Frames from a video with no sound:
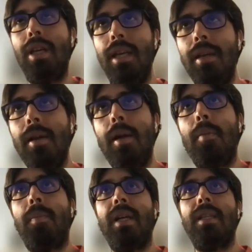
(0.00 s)
tricky,
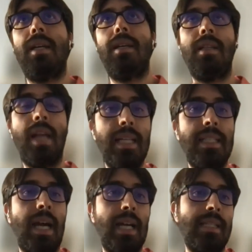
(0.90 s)
but there are
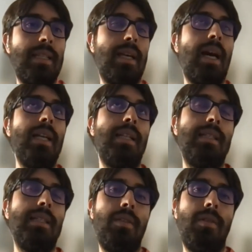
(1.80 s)
nice guys
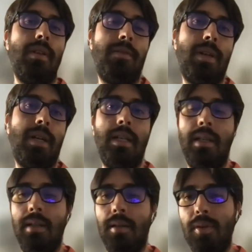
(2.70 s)
guidelines that you can
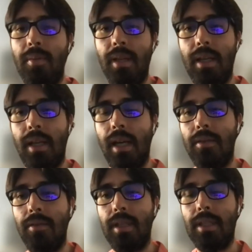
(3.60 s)
find, and I probably can
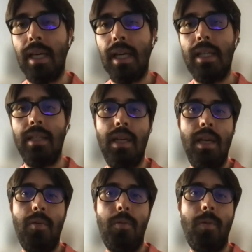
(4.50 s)
add to the slide,
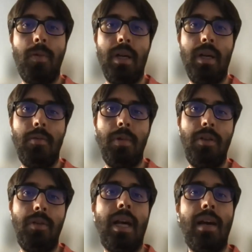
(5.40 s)
where
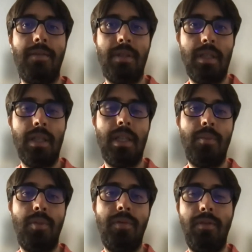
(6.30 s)
where you can have certain
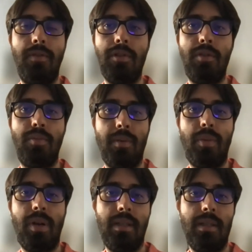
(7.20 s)
type of defaults or
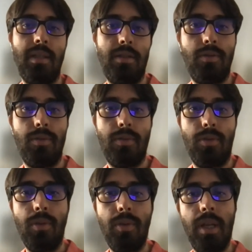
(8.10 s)
practices to
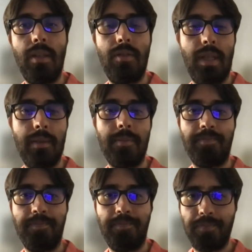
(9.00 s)
to look into that.